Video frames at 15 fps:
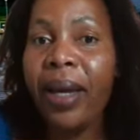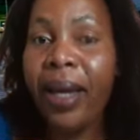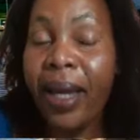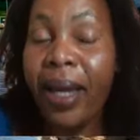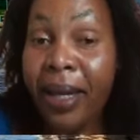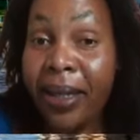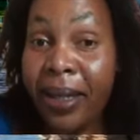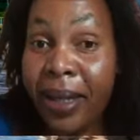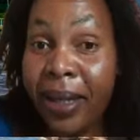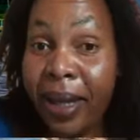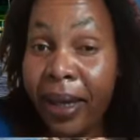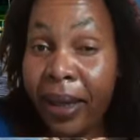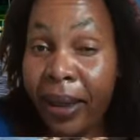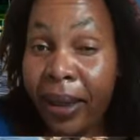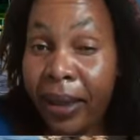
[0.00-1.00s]
Let that
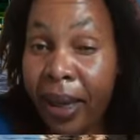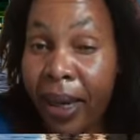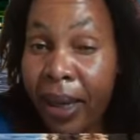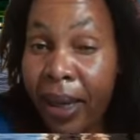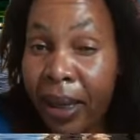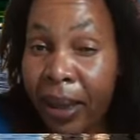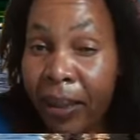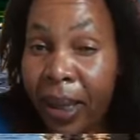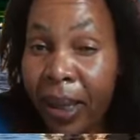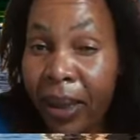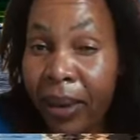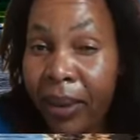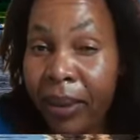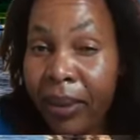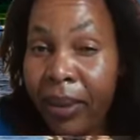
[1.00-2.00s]
sink in a little
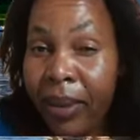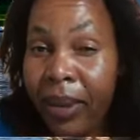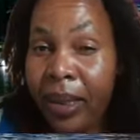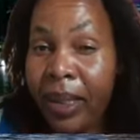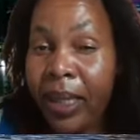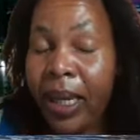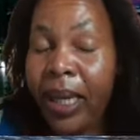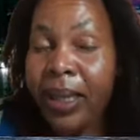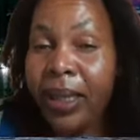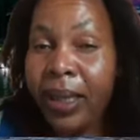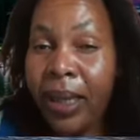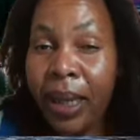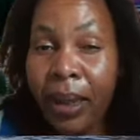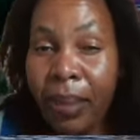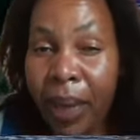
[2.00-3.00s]
bit. Just
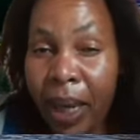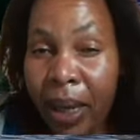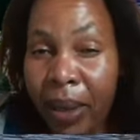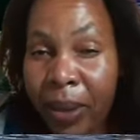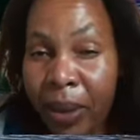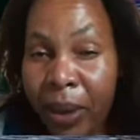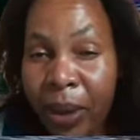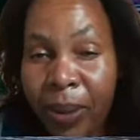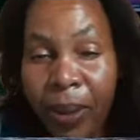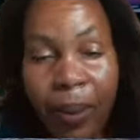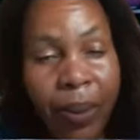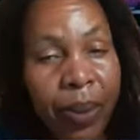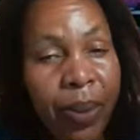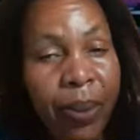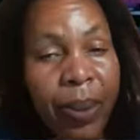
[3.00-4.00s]
think about it. Those
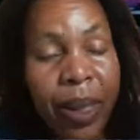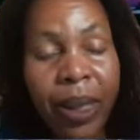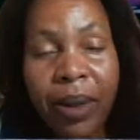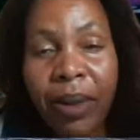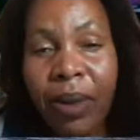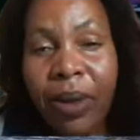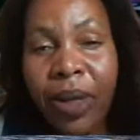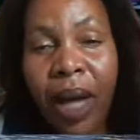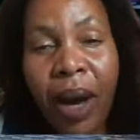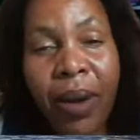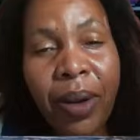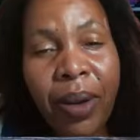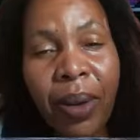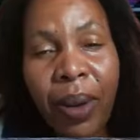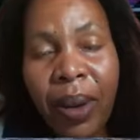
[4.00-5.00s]
people who've been
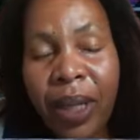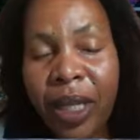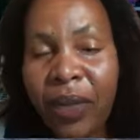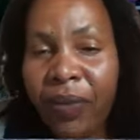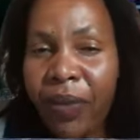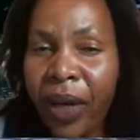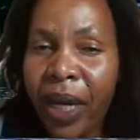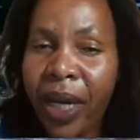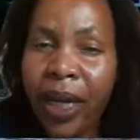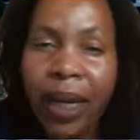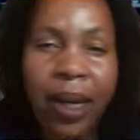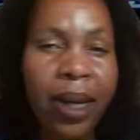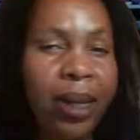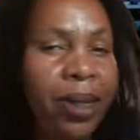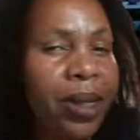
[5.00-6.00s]
touting all this
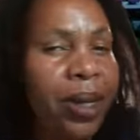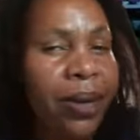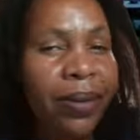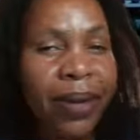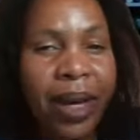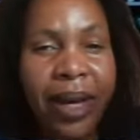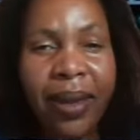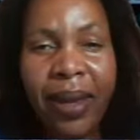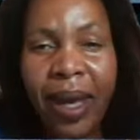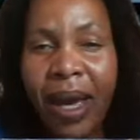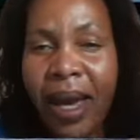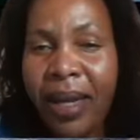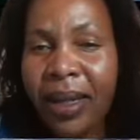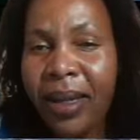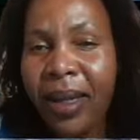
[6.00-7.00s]
felony and stuff like
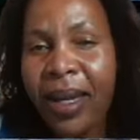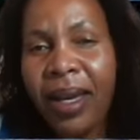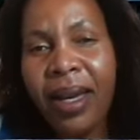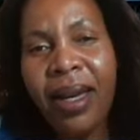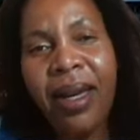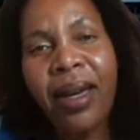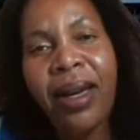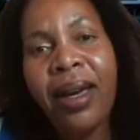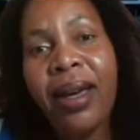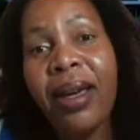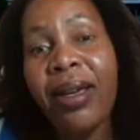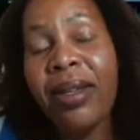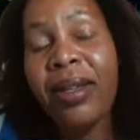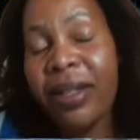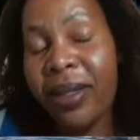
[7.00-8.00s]
that,
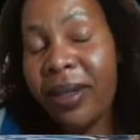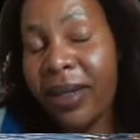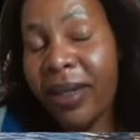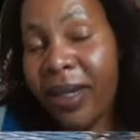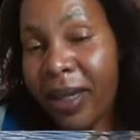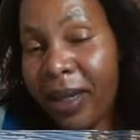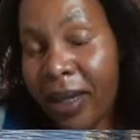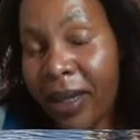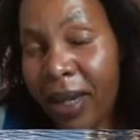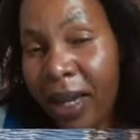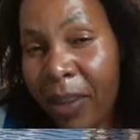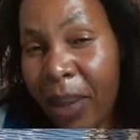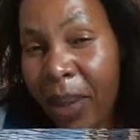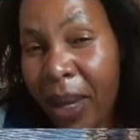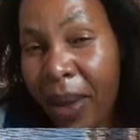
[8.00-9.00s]
just
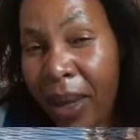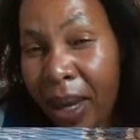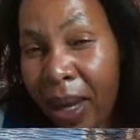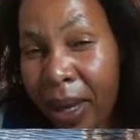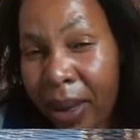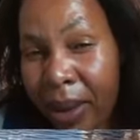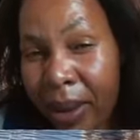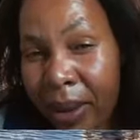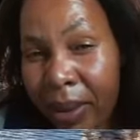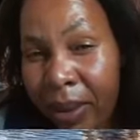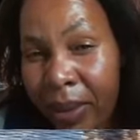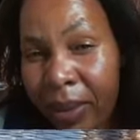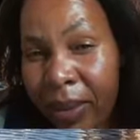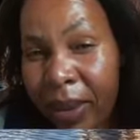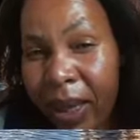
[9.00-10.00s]
think about that.
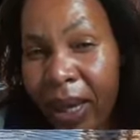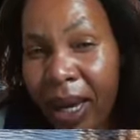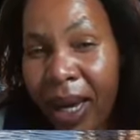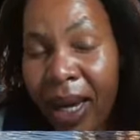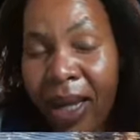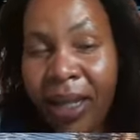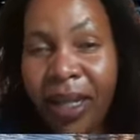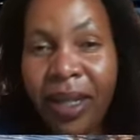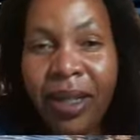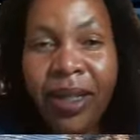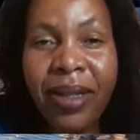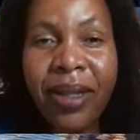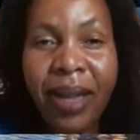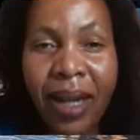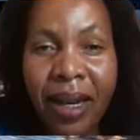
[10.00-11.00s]
Okay?
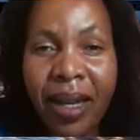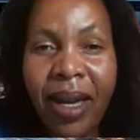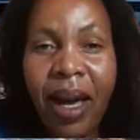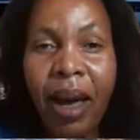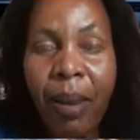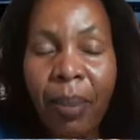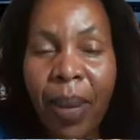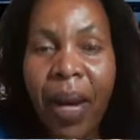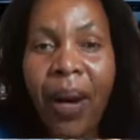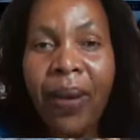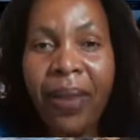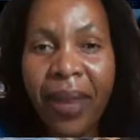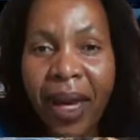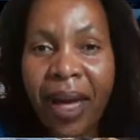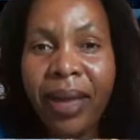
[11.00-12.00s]
Just think
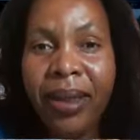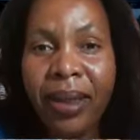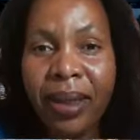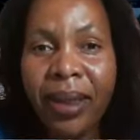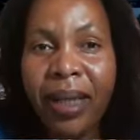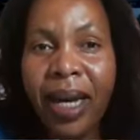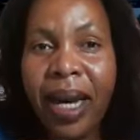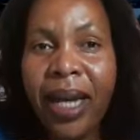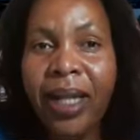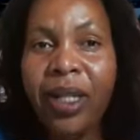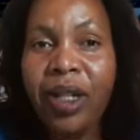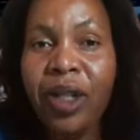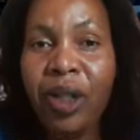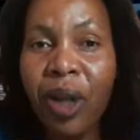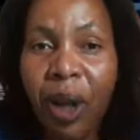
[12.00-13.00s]
about that and
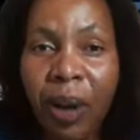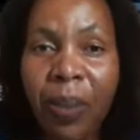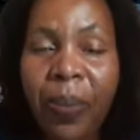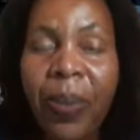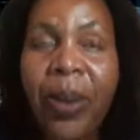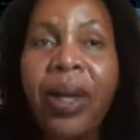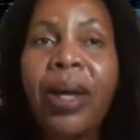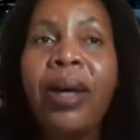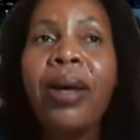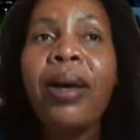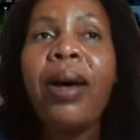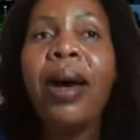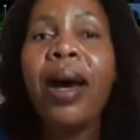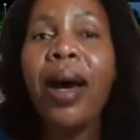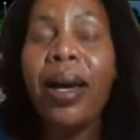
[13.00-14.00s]
stop
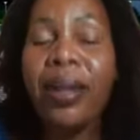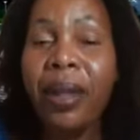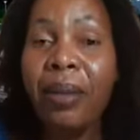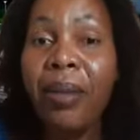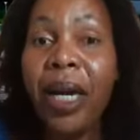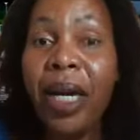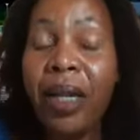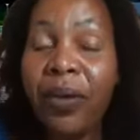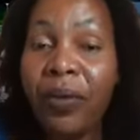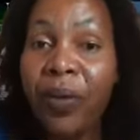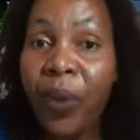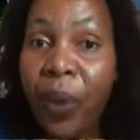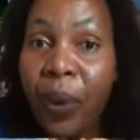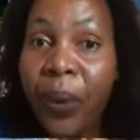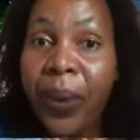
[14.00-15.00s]
undermining
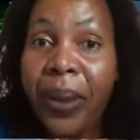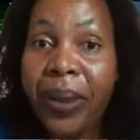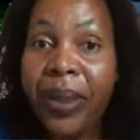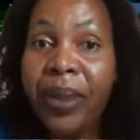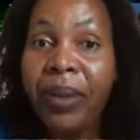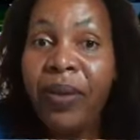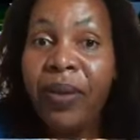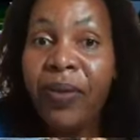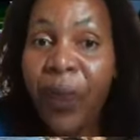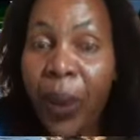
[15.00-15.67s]
voters.